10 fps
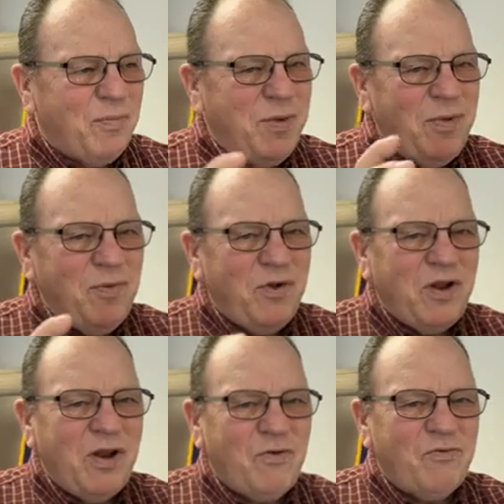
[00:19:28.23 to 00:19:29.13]
But
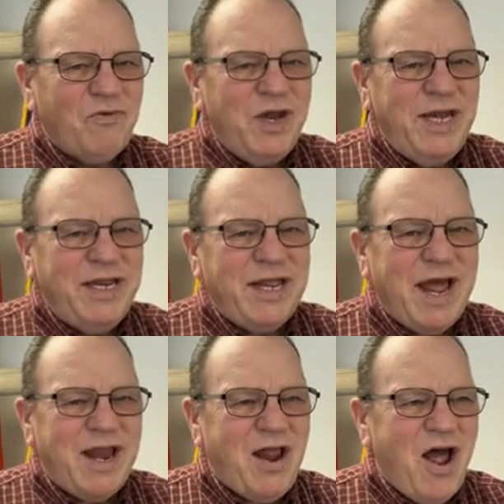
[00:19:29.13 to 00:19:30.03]
people reading
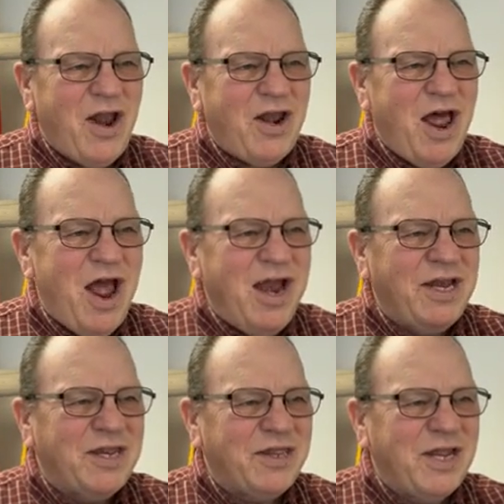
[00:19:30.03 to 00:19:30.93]
that
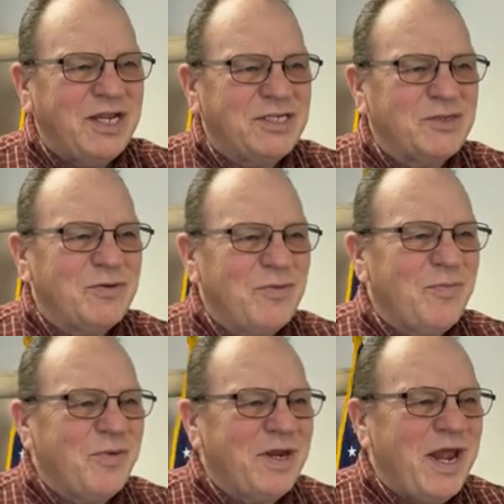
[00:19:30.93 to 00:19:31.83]
online and things
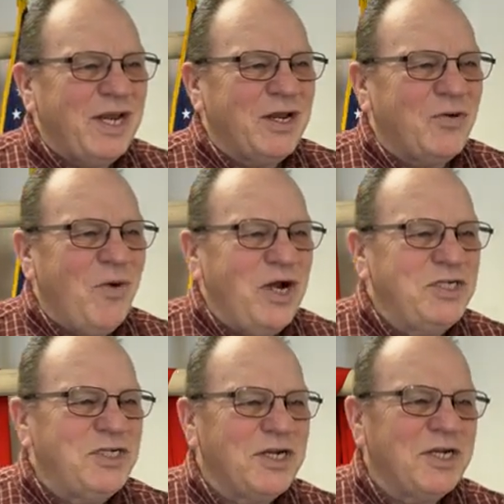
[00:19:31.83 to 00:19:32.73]
began to
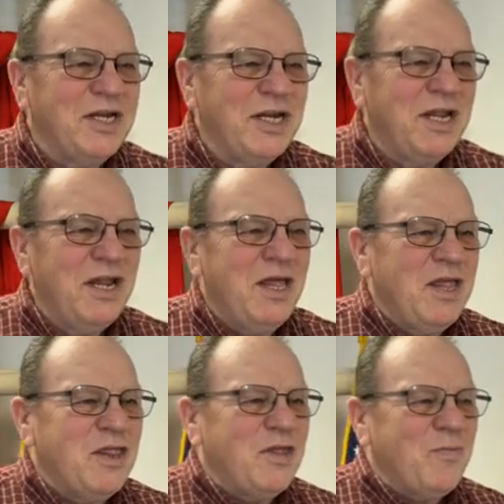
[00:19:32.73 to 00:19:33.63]
question
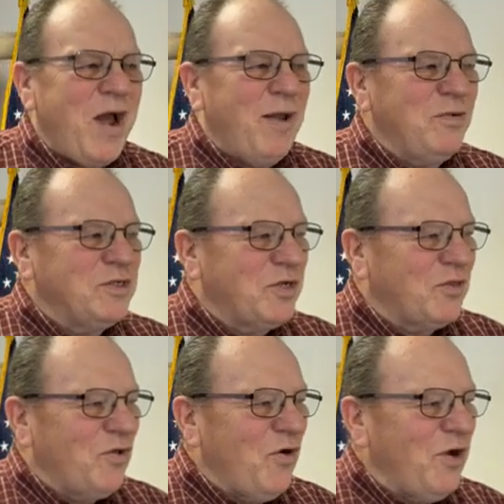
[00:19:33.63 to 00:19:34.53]
the Bible's
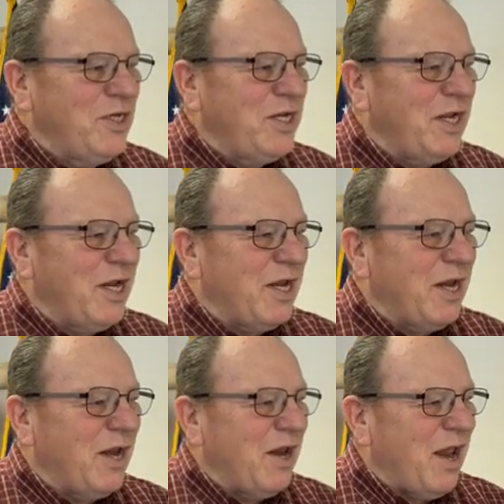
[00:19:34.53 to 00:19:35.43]
authority
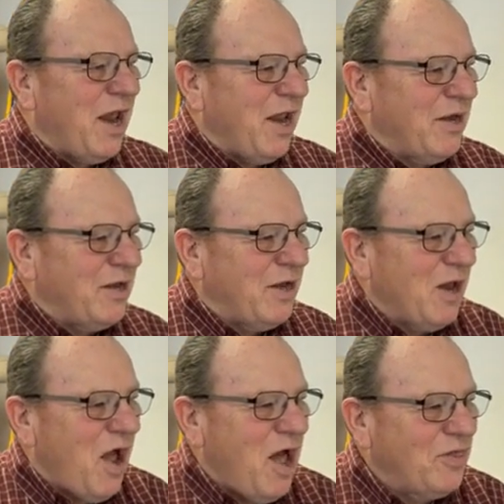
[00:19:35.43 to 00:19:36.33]

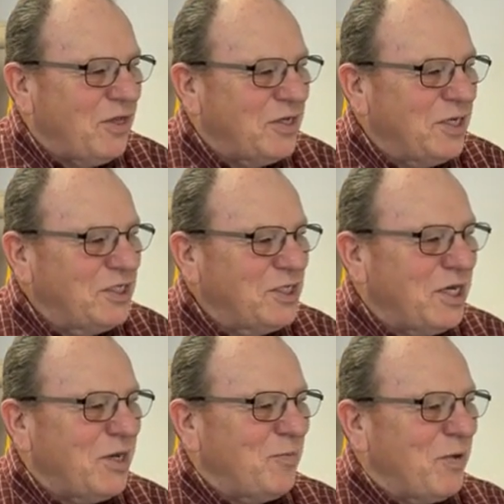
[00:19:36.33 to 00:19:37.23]
and
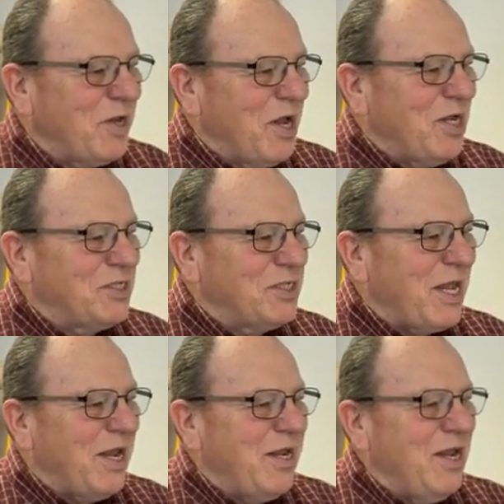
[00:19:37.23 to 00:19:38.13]
authenticity because
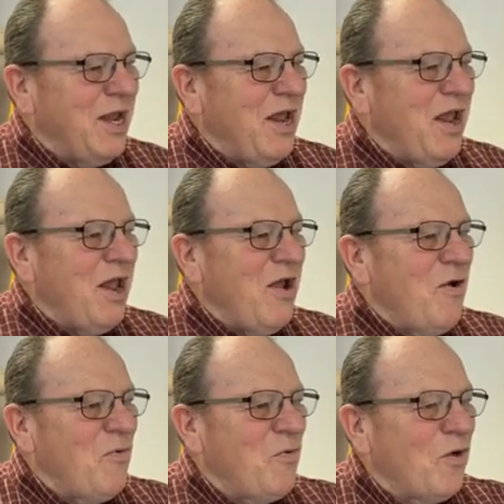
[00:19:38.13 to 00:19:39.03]
they
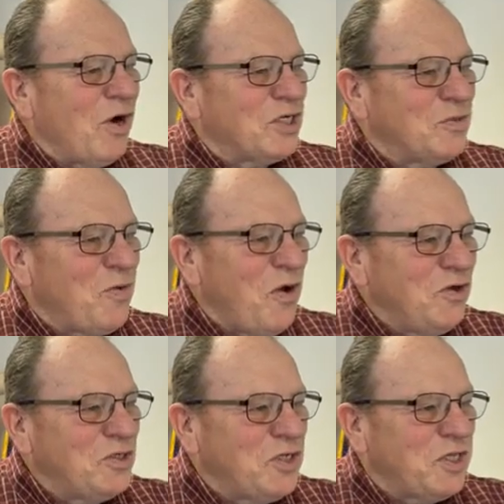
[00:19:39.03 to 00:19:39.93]
were
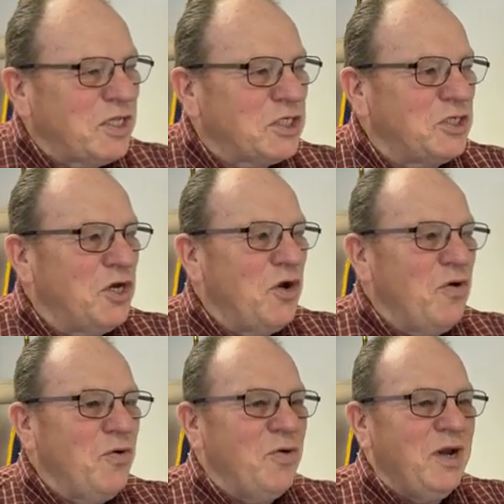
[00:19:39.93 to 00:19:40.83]
exposed to this
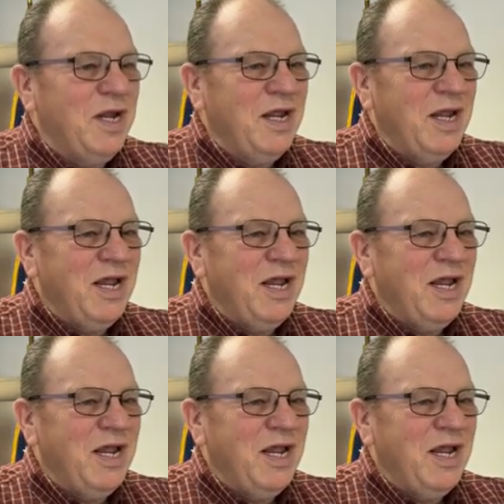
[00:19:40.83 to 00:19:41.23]
new